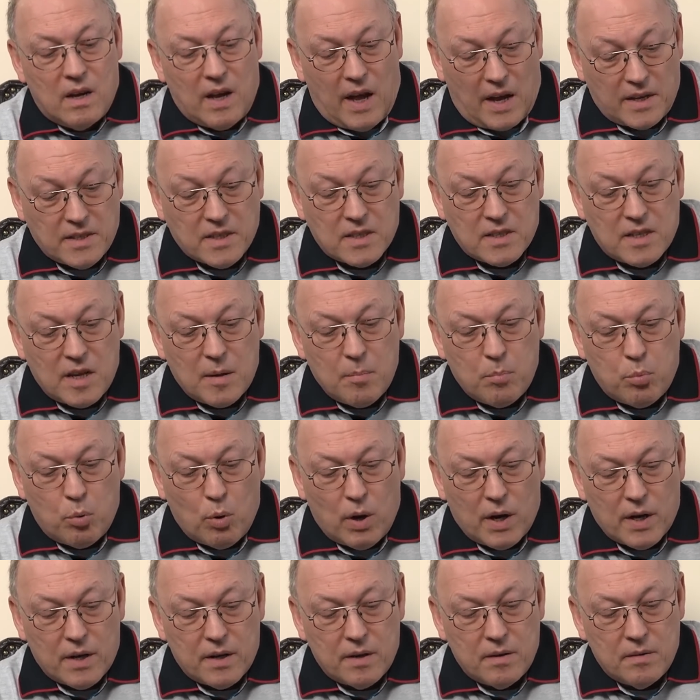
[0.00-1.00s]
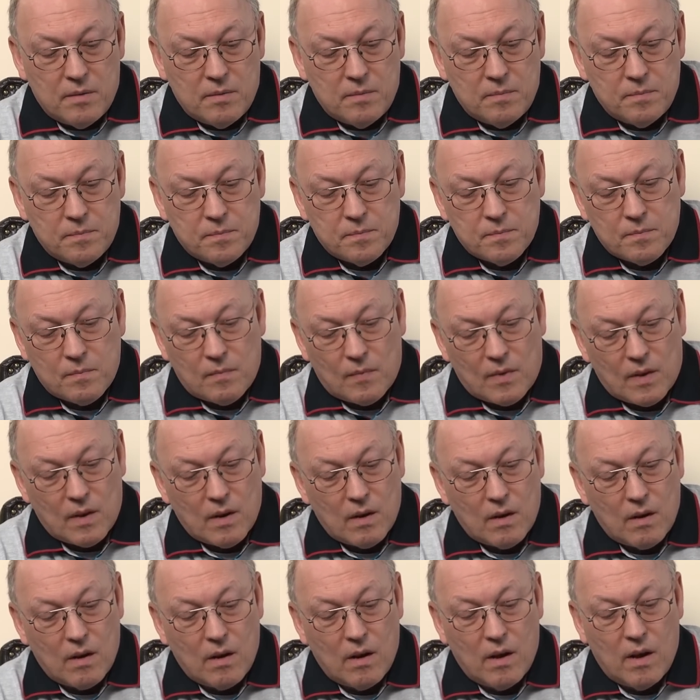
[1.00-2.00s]
and a deep one.
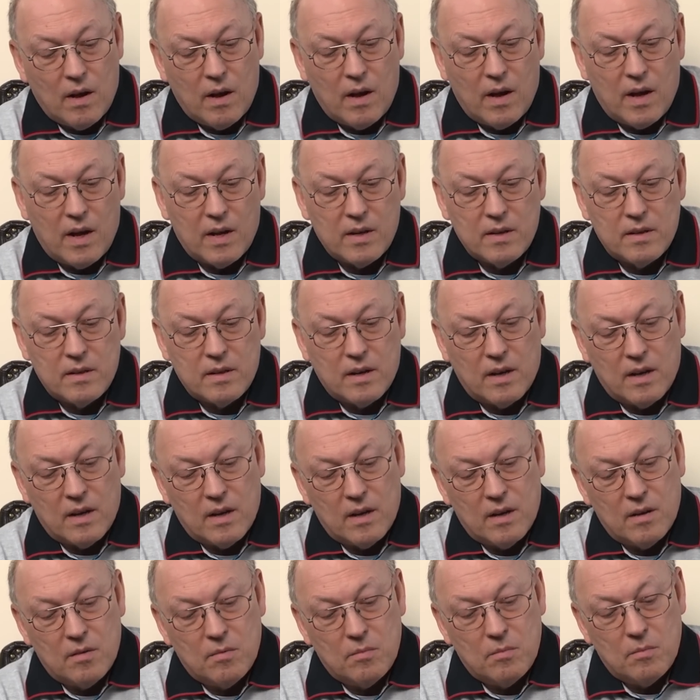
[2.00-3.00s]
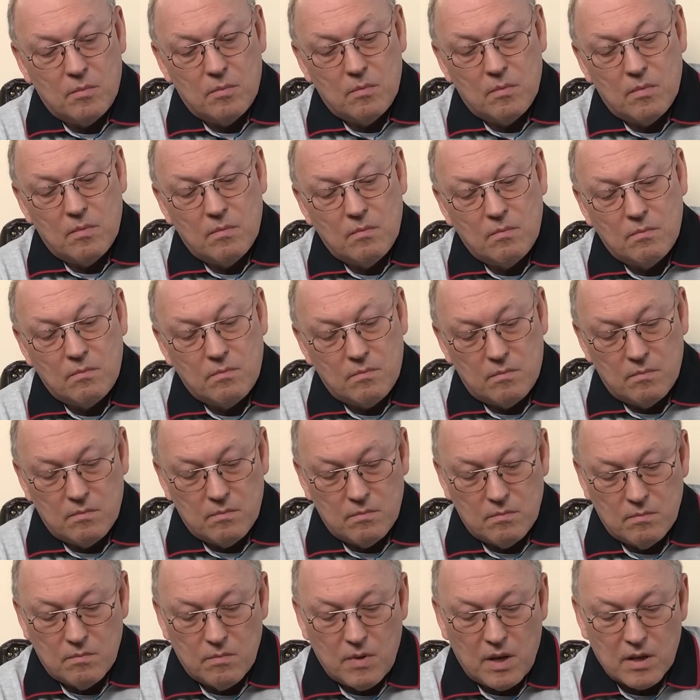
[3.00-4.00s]
And
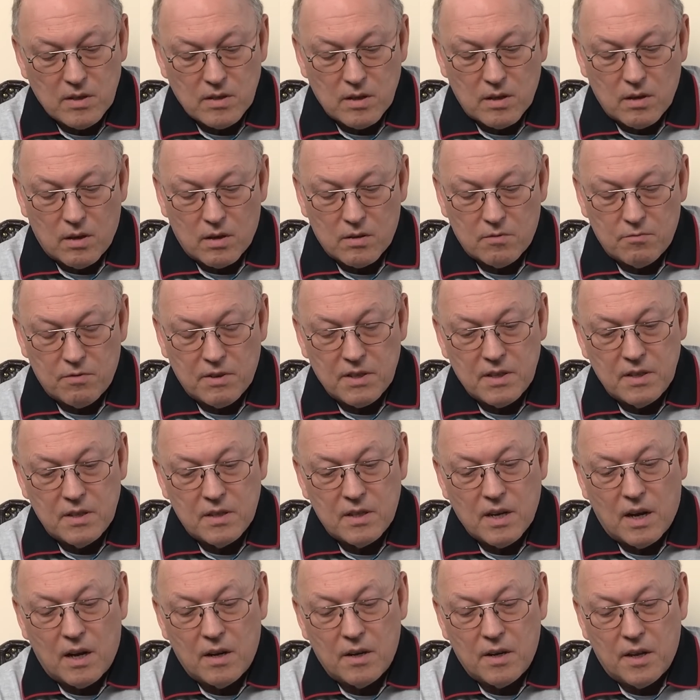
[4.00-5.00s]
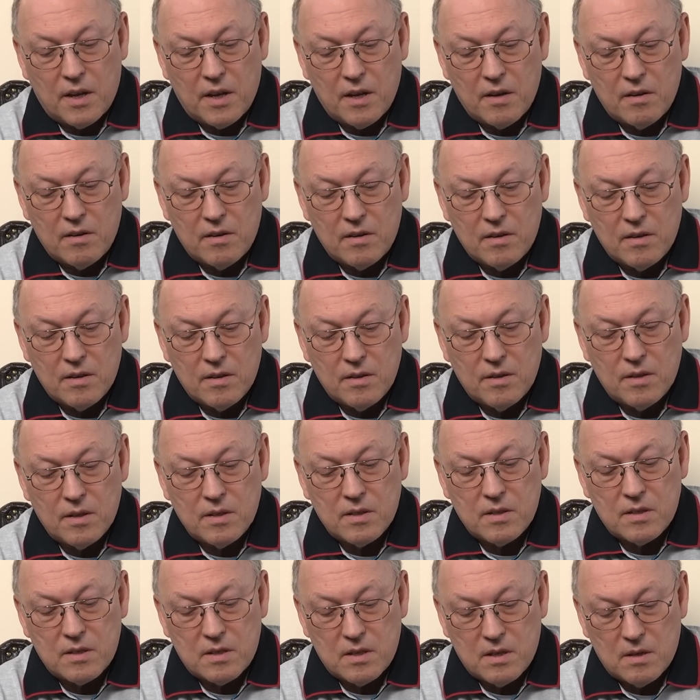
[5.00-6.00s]
there's a lot written down here in
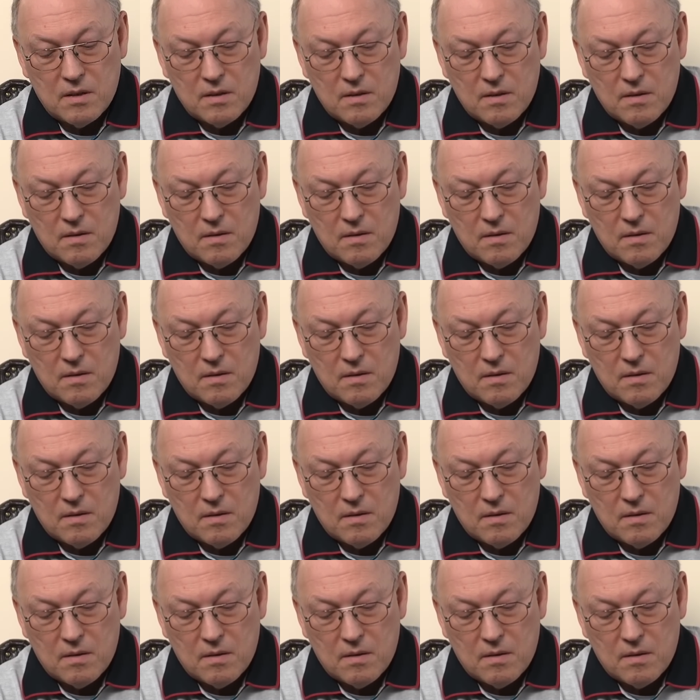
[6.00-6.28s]
this